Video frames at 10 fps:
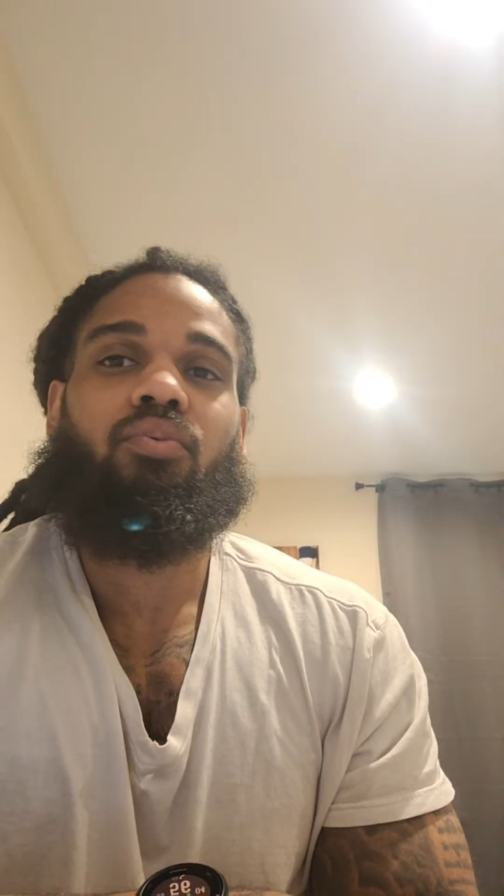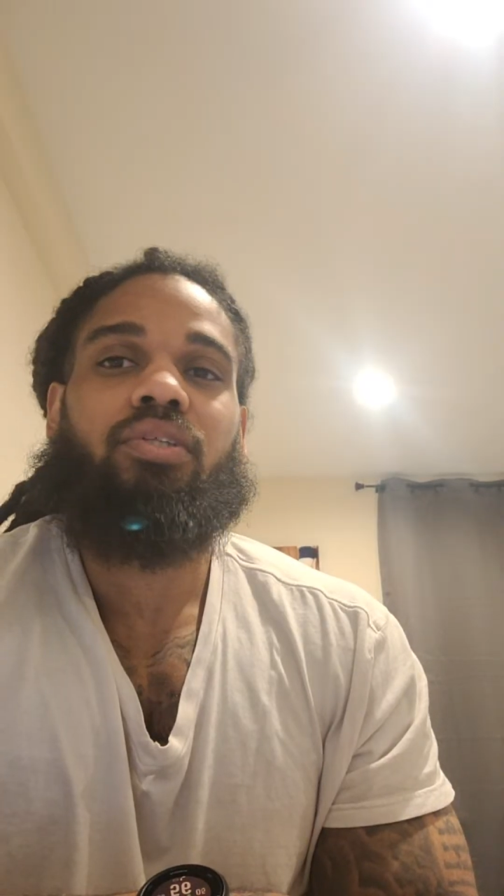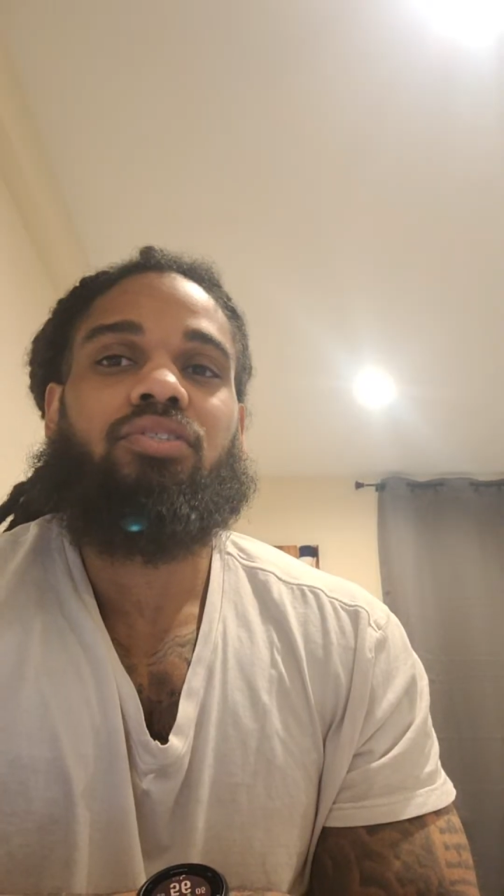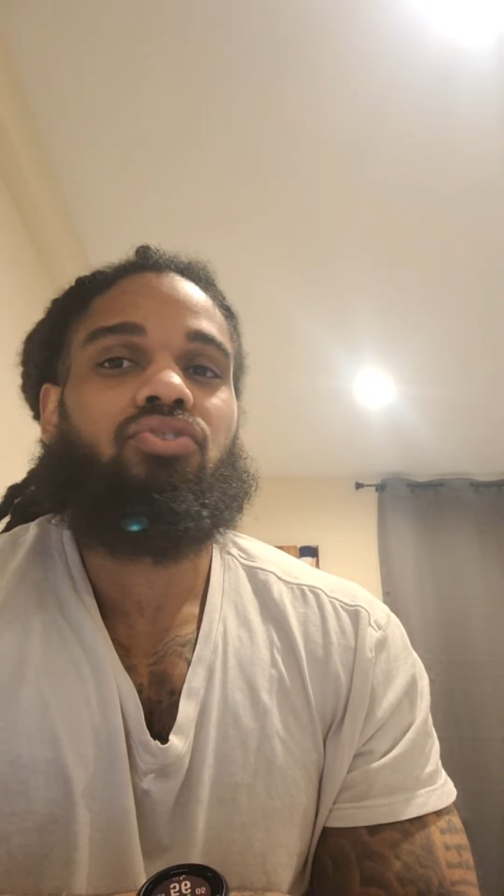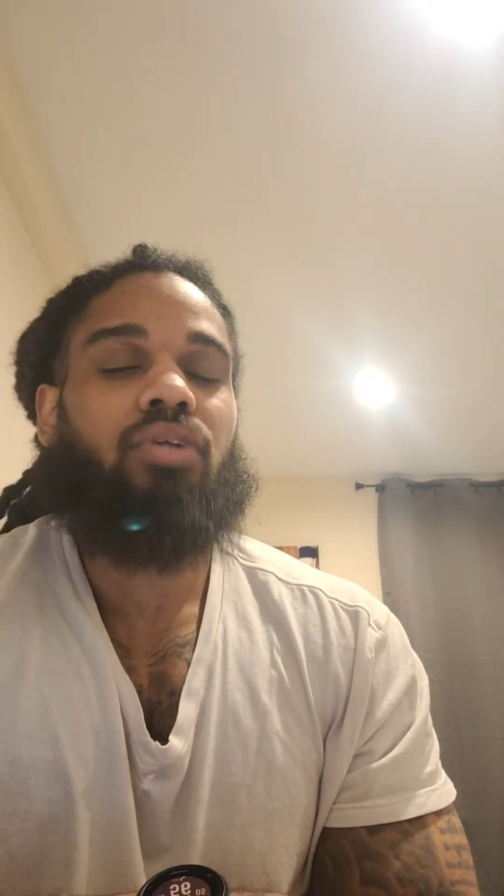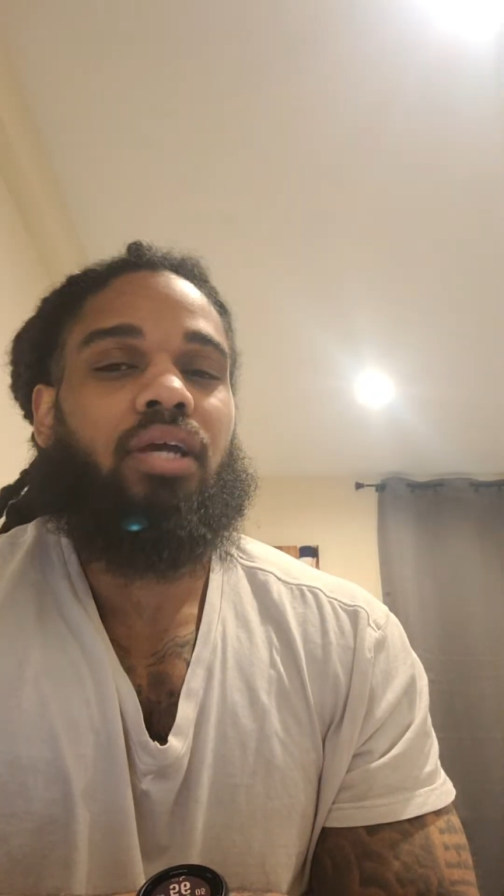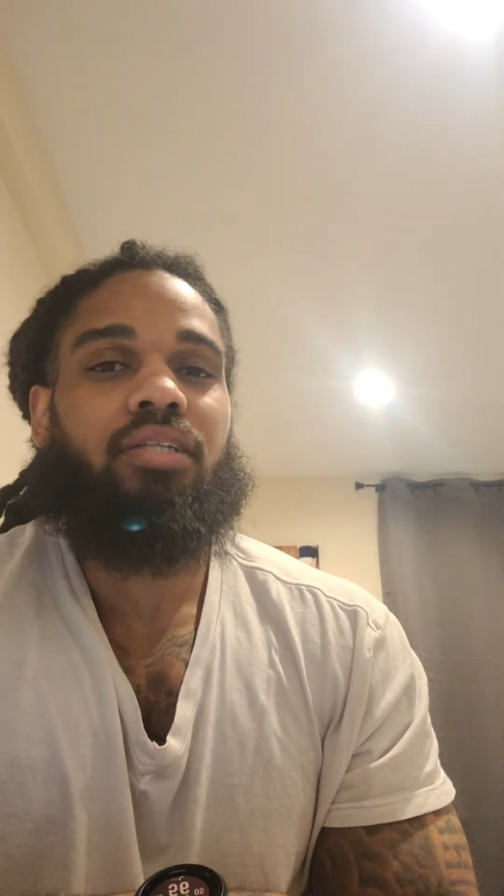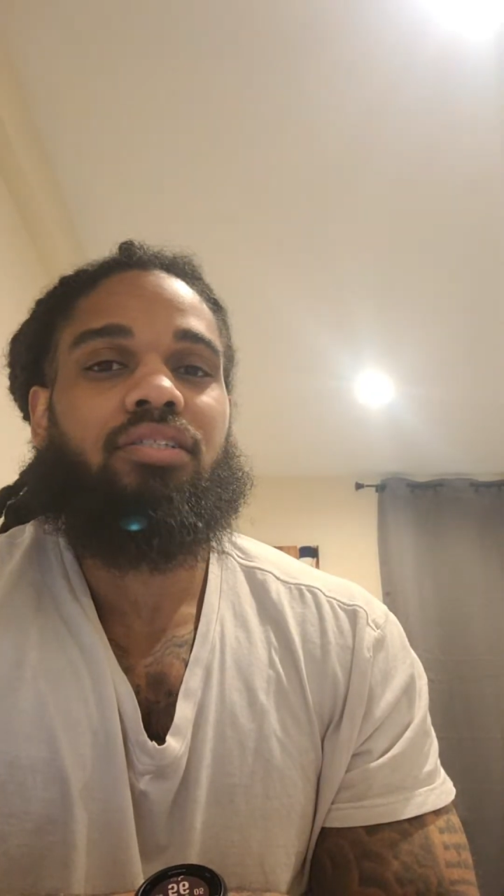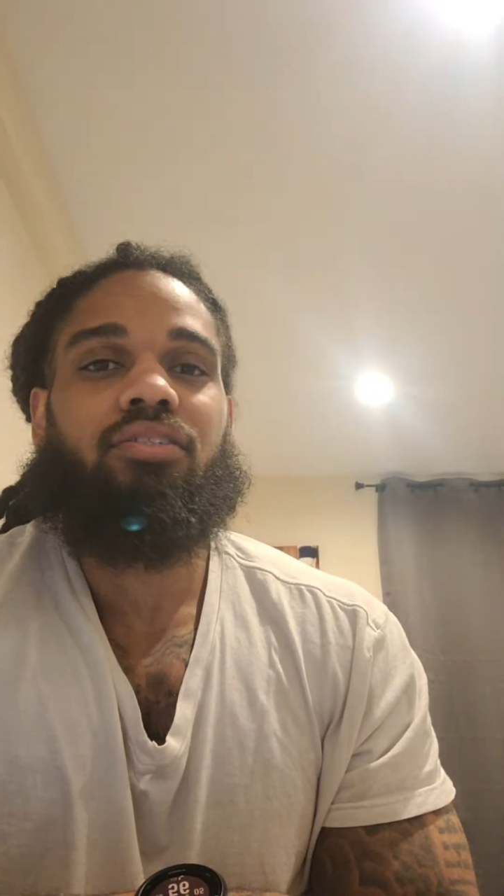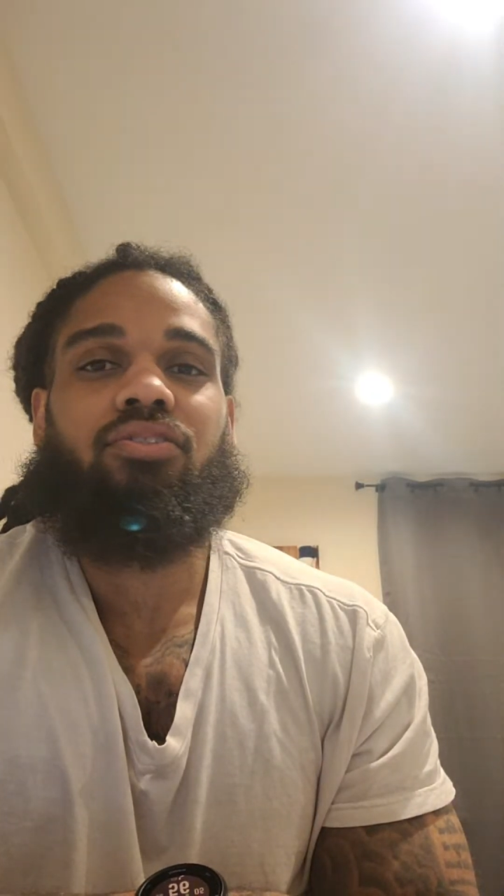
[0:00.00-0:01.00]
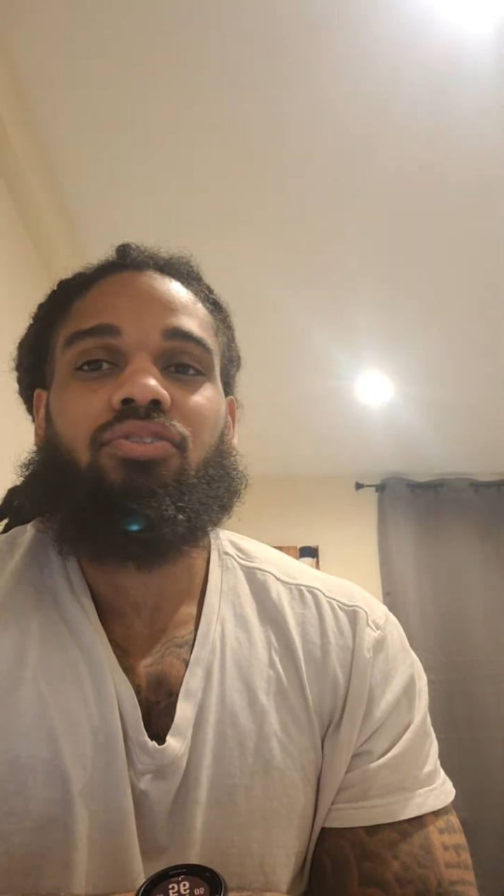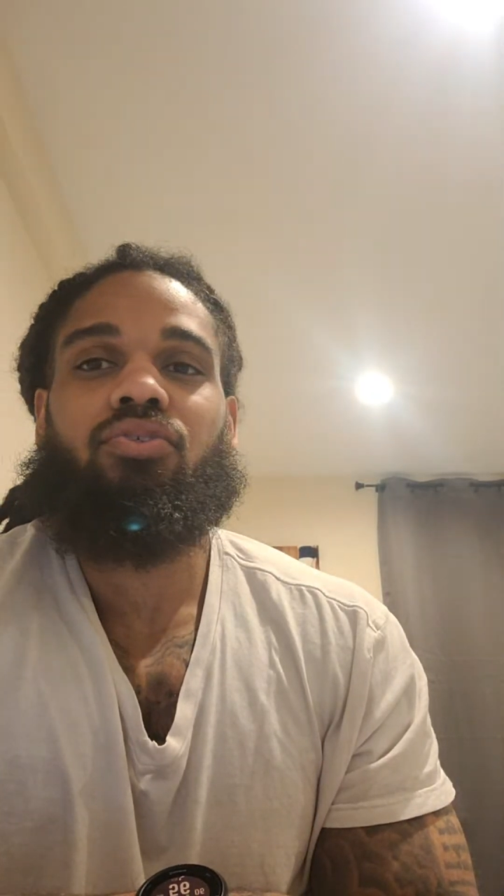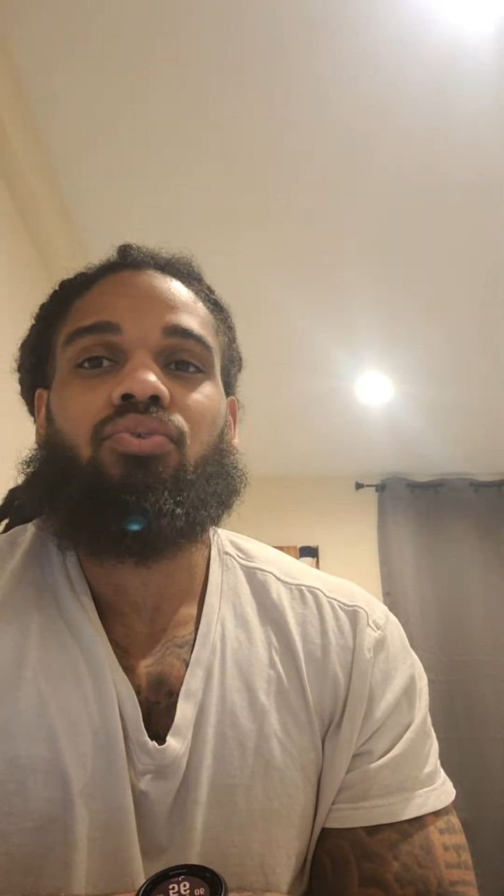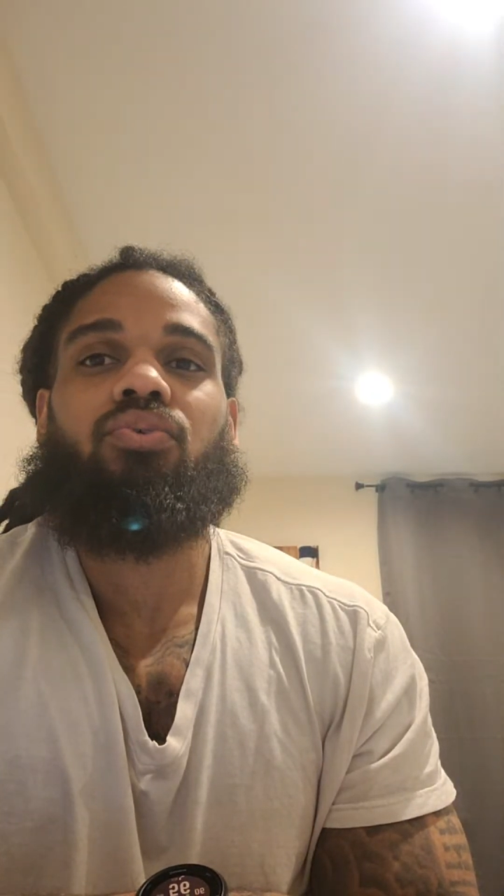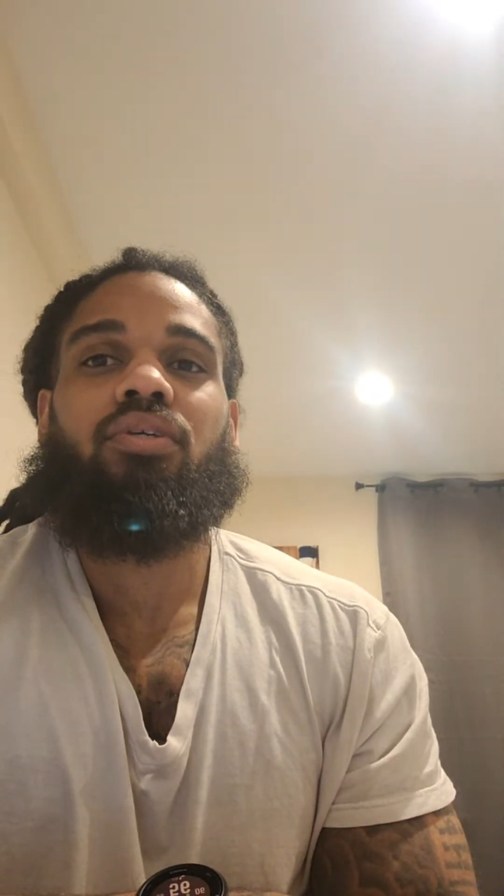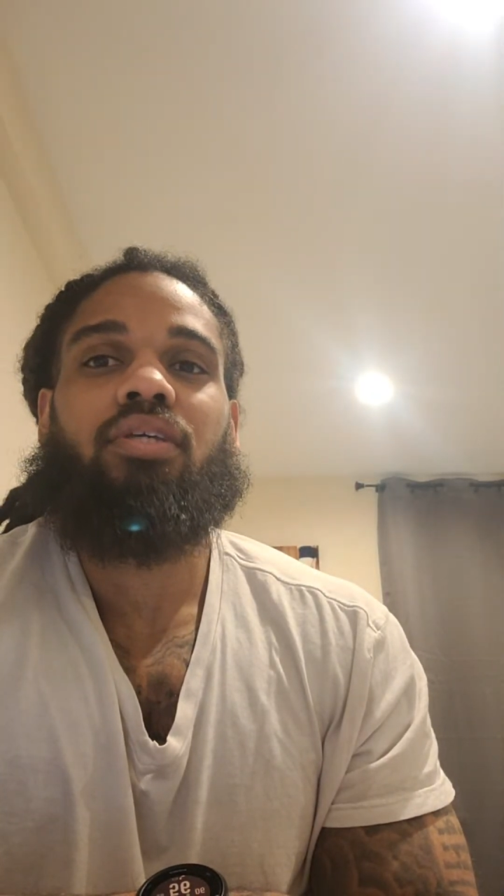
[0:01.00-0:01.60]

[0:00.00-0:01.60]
which strategies you